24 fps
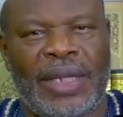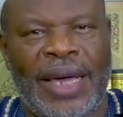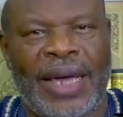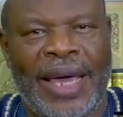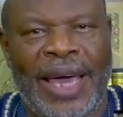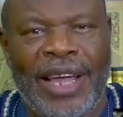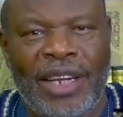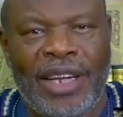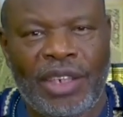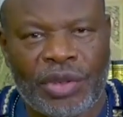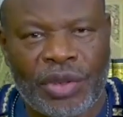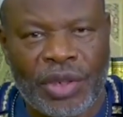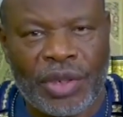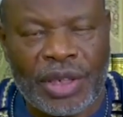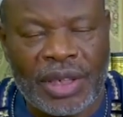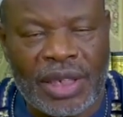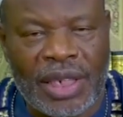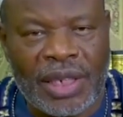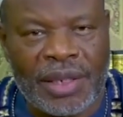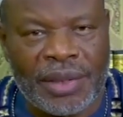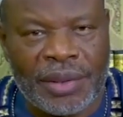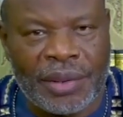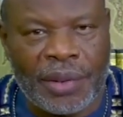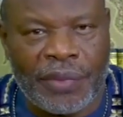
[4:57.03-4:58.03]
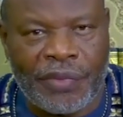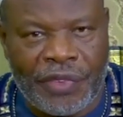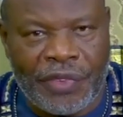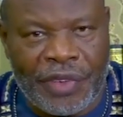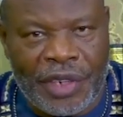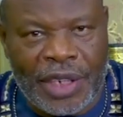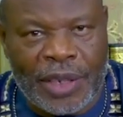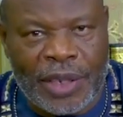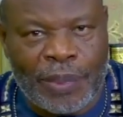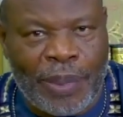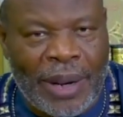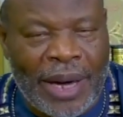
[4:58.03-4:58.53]
Hatred is
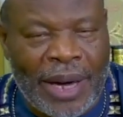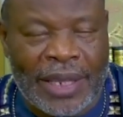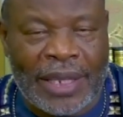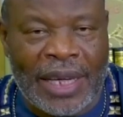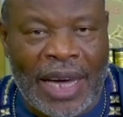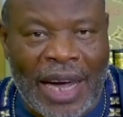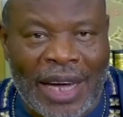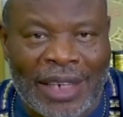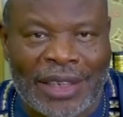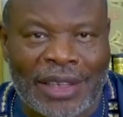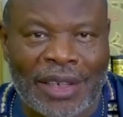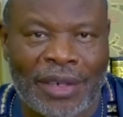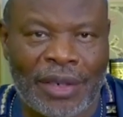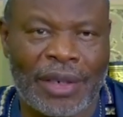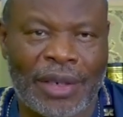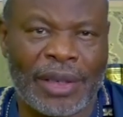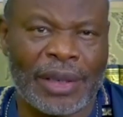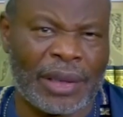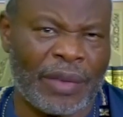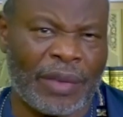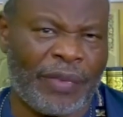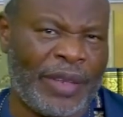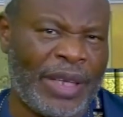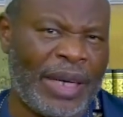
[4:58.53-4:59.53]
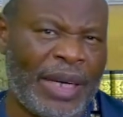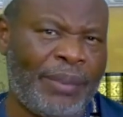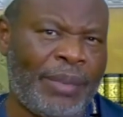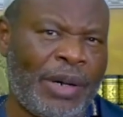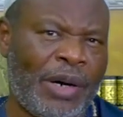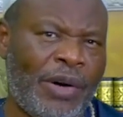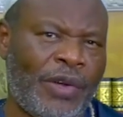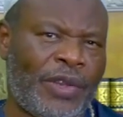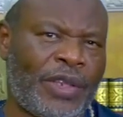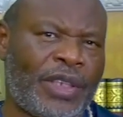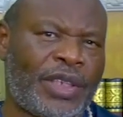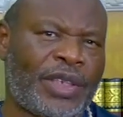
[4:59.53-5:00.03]
revealed by the utterance of their
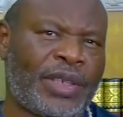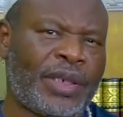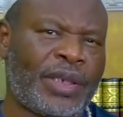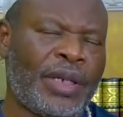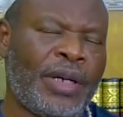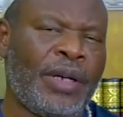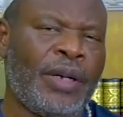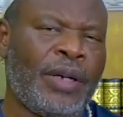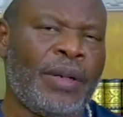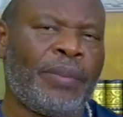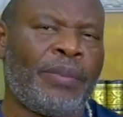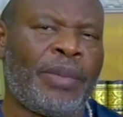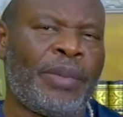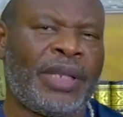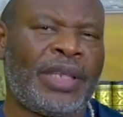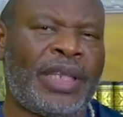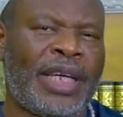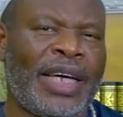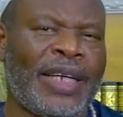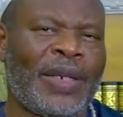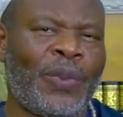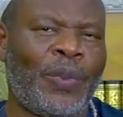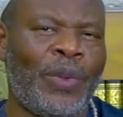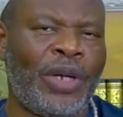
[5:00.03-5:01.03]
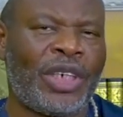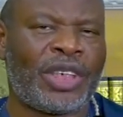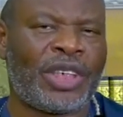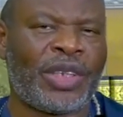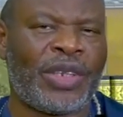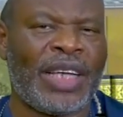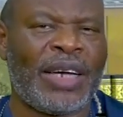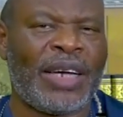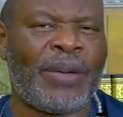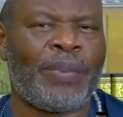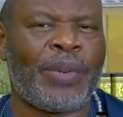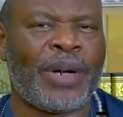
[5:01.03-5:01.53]
mouths, but that which
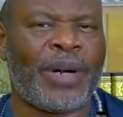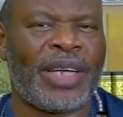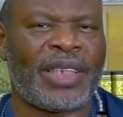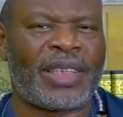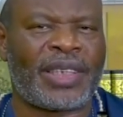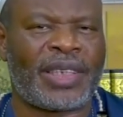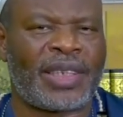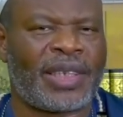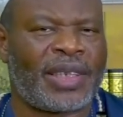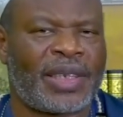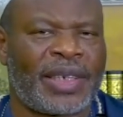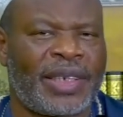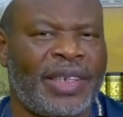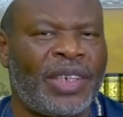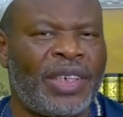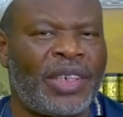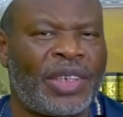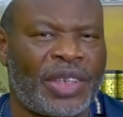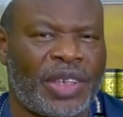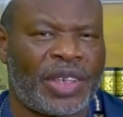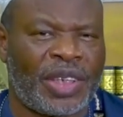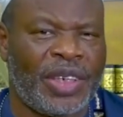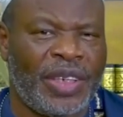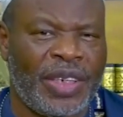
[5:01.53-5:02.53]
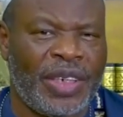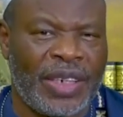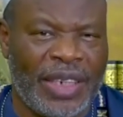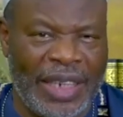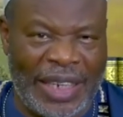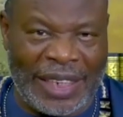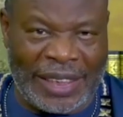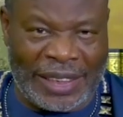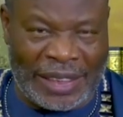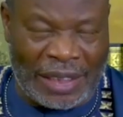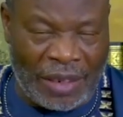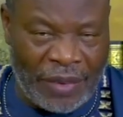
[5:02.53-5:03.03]
their breasts conceal
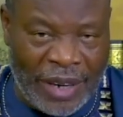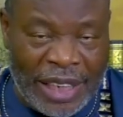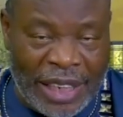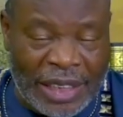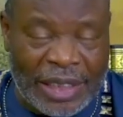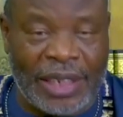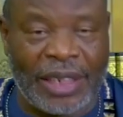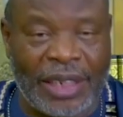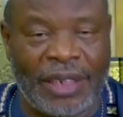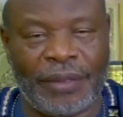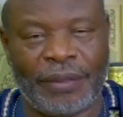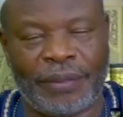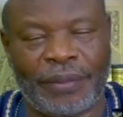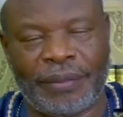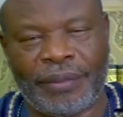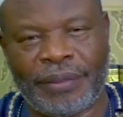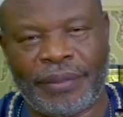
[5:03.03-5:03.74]
is greater.